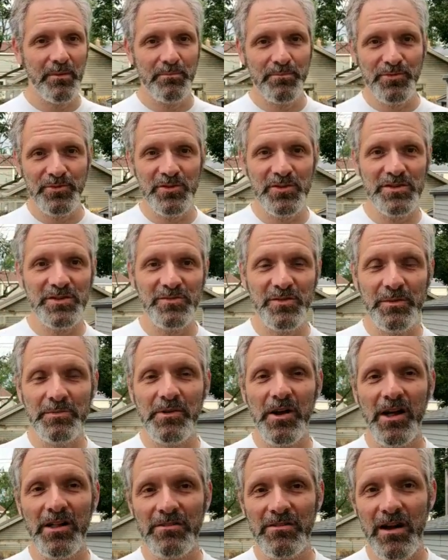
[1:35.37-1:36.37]
Brewers sweep
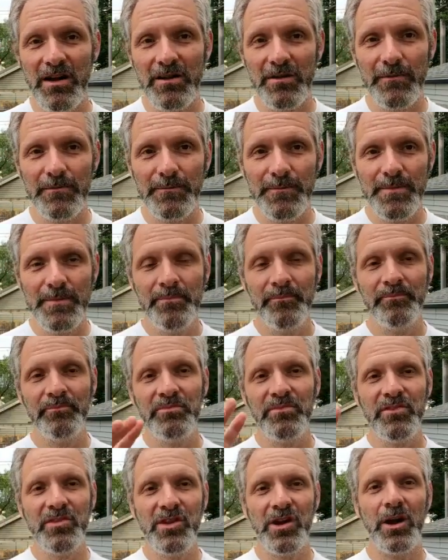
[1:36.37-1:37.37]
Colorado.
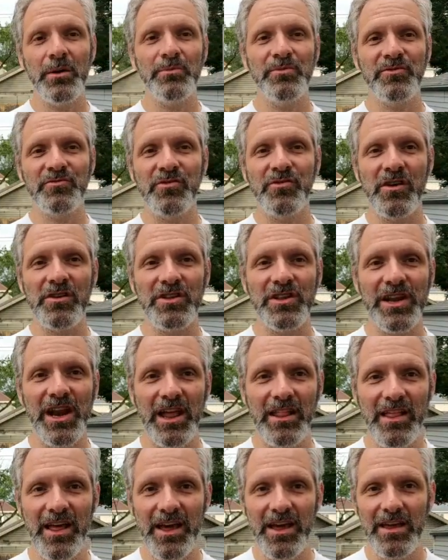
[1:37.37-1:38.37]
Cubs struggle in
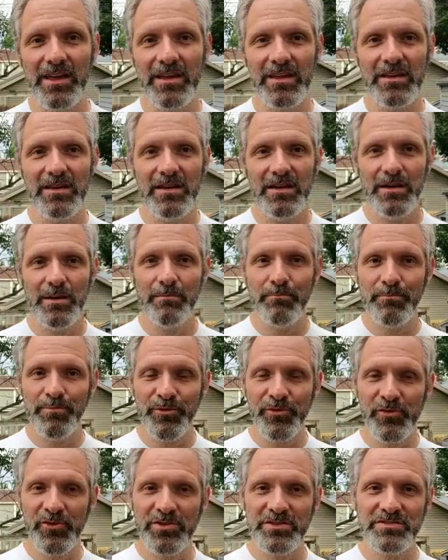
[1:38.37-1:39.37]
LA.
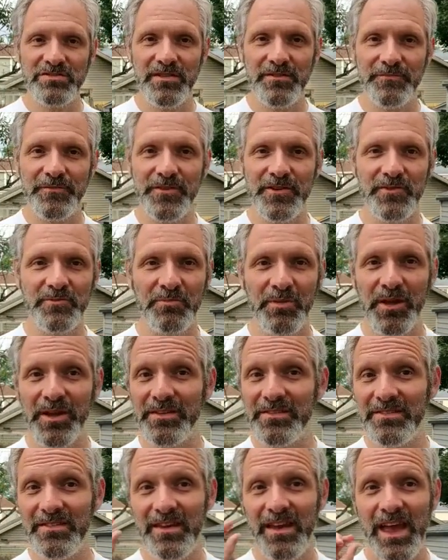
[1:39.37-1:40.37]
Brewers are in first
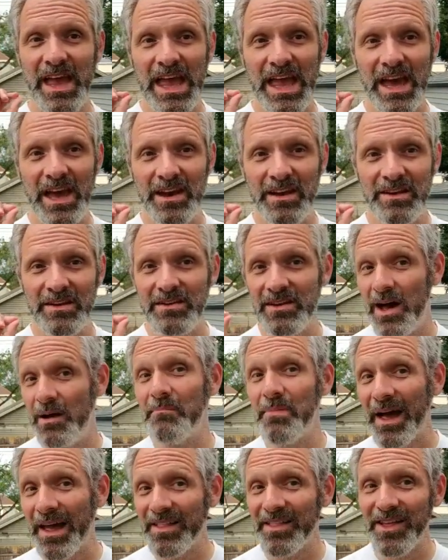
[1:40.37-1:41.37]
place, and
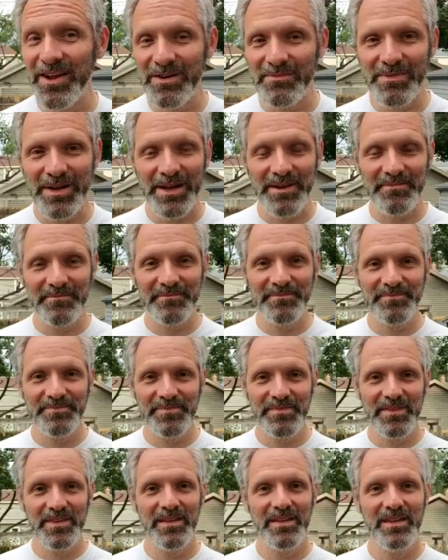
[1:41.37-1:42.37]
not by a little bit.
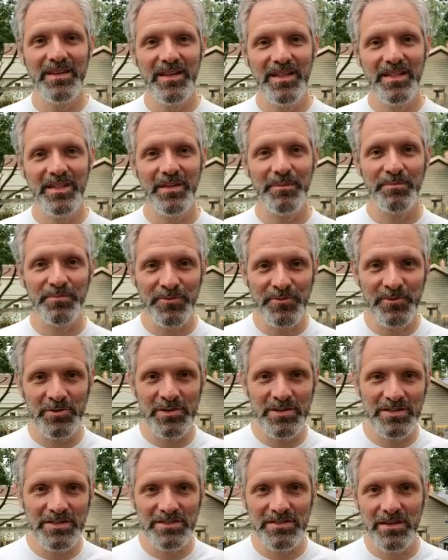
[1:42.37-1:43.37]
The
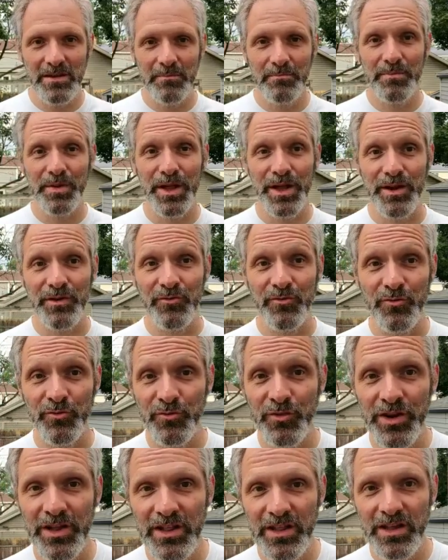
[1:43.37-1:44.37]
Brewers playing
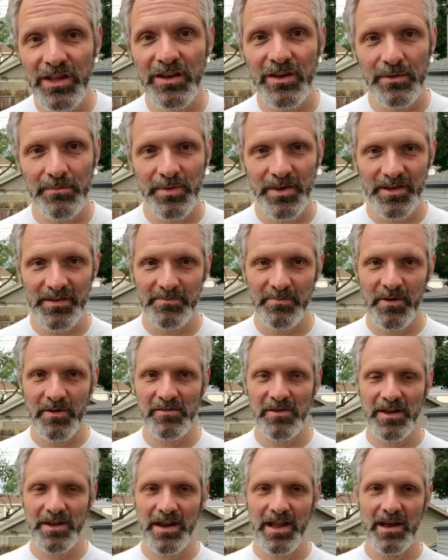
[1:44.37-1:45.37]
really good baseball
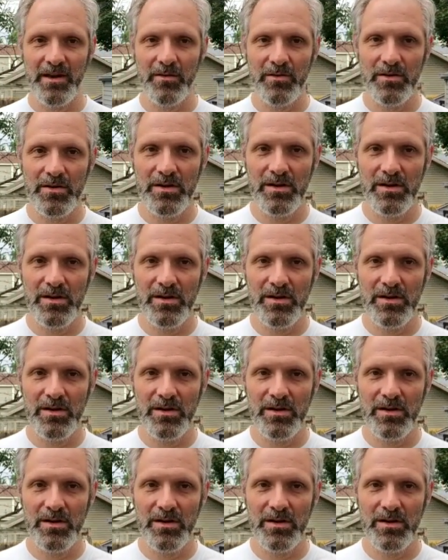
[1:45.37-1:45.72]
right now.